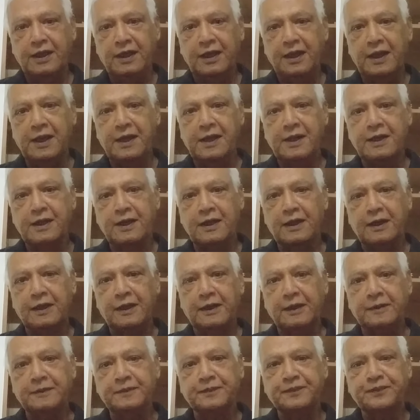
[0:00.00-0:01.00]
And
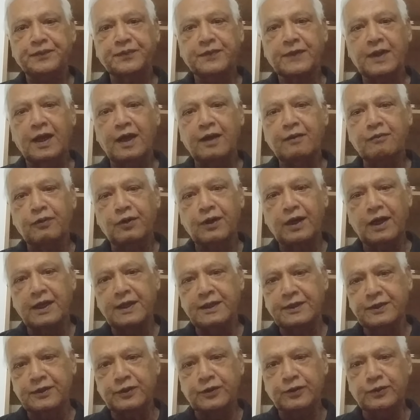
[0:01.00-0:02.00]
I would
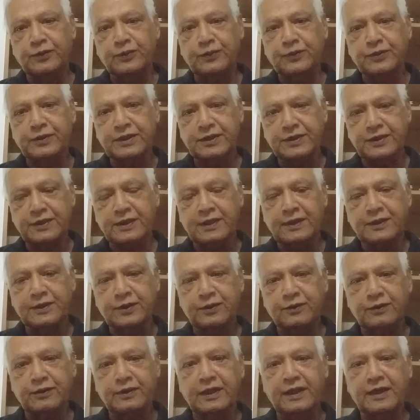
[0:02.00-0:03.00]
like to discuss
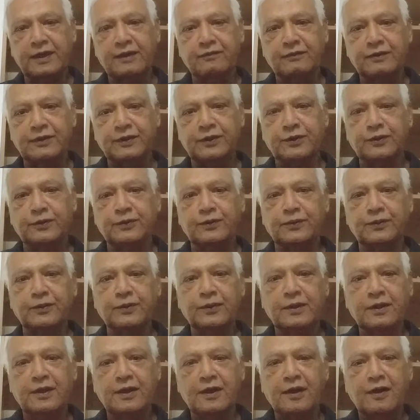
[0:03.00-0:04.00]
today with you
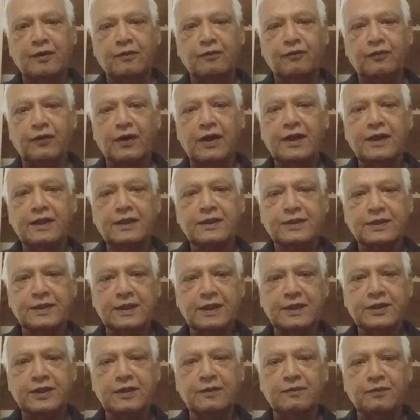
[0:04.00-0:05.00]
one
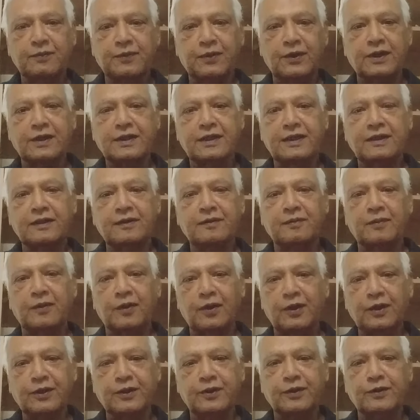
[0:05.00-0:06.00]
such important
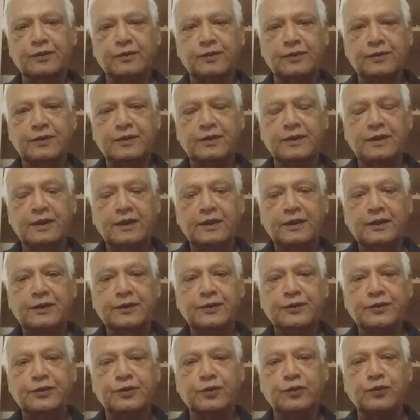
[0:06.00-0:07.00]
molecule
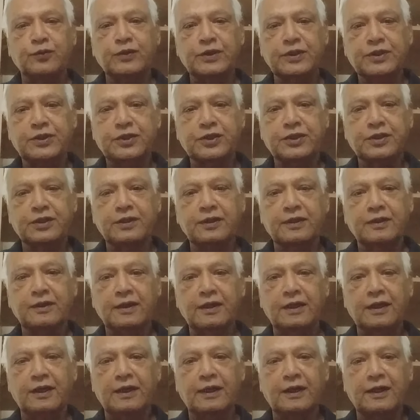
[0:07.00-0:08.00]
to which
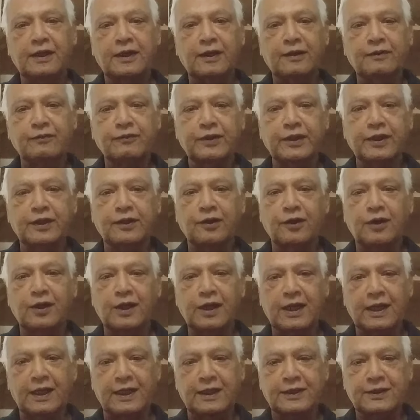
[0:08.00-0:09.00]
we
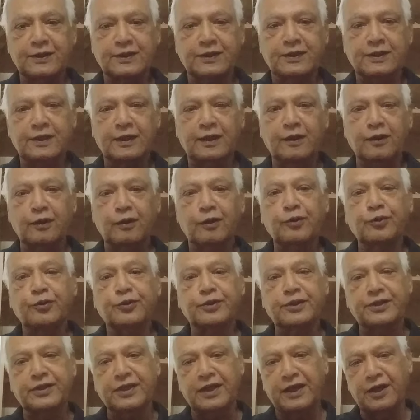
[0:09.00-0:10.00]
call as
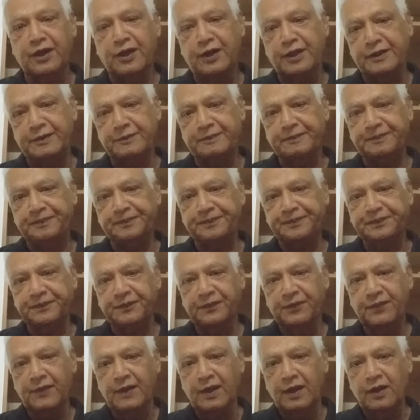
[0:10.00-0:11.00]
glutathione,
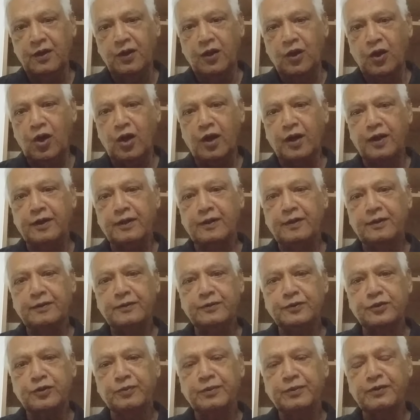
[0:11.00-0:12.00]
or
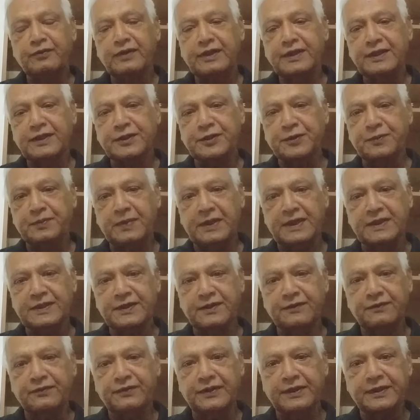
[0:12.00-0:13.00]
to be very
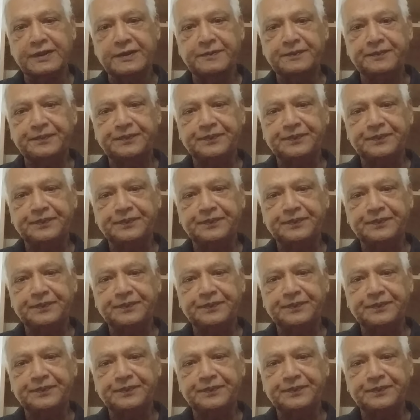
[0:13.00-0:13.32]
specific,